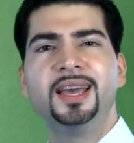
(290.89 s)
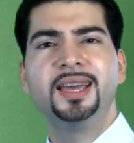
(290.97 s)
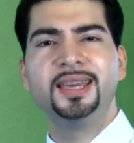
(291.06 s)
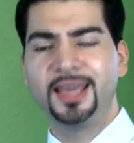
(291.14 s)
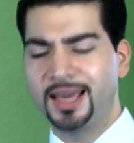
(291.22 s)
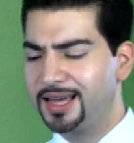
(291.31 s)
he
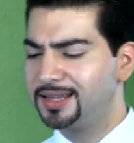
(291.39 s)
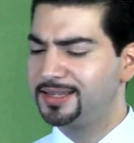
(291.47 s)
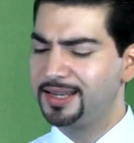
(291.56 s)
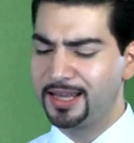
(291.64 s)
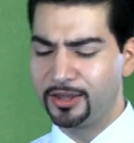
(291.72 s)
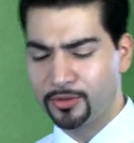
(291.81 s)
cuts
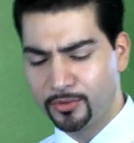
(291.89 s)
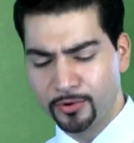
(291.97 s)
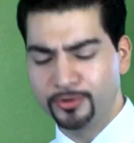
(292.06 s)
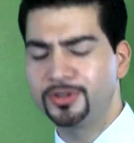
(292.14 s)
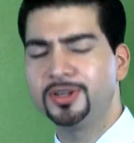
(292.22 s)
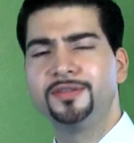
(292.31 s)
it, he
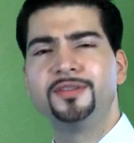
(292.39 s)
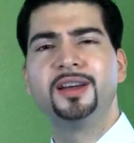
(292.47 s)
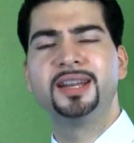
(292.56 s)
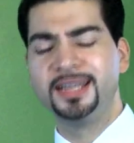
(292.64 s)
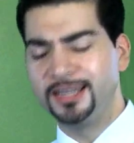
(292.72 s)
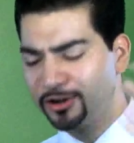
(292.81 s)
throws stuff on it,
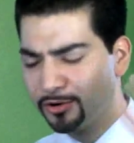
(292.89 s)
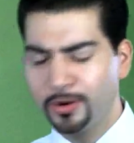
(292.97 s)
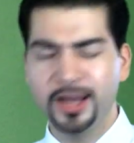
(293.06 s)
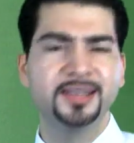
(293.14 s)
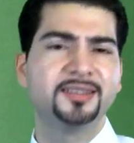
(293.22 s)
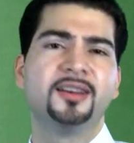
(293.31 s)
and he
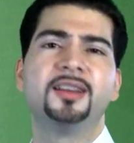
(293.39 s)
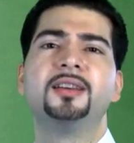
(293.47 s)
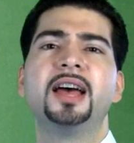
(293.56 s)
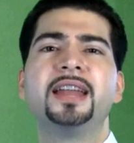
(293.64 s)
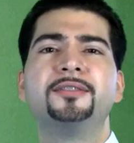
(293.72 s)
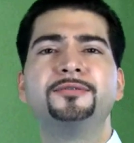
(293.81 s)
cries on it
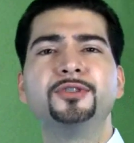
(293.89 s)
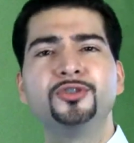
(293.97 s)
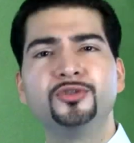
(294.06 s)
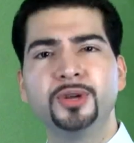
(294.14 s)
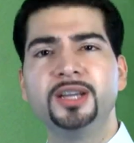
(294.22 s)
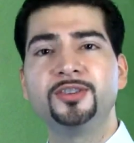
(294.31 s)
out of
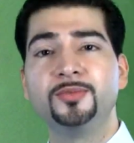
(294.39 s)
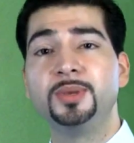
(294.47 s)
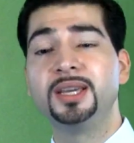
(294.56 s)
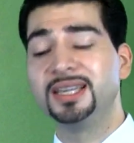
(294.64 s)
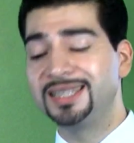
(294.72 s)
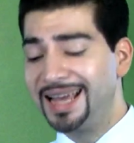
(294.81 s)
frustration
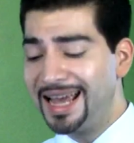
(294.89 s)
because